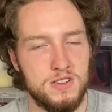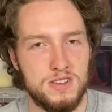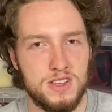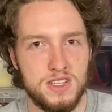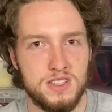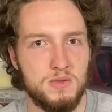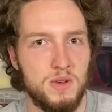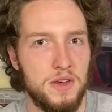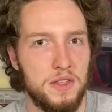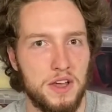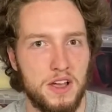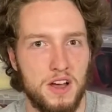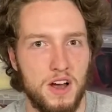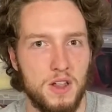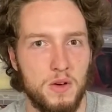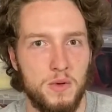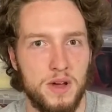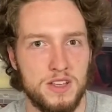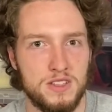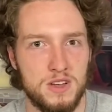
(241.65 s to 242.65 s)
That's why the
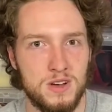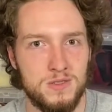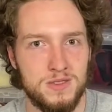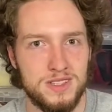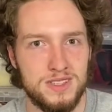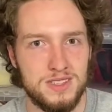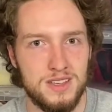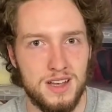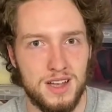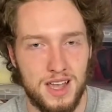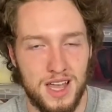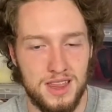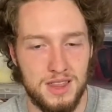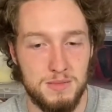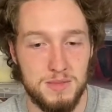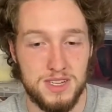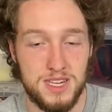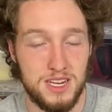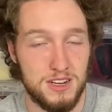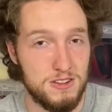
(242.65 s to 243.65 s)
colorways always suck and the
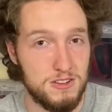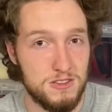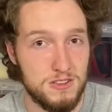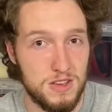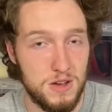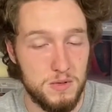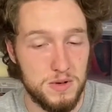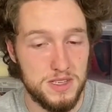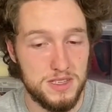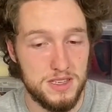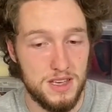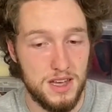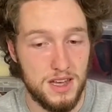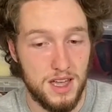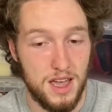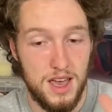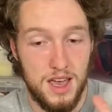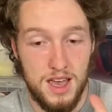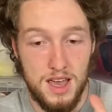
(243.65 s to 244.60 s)
materials always suck.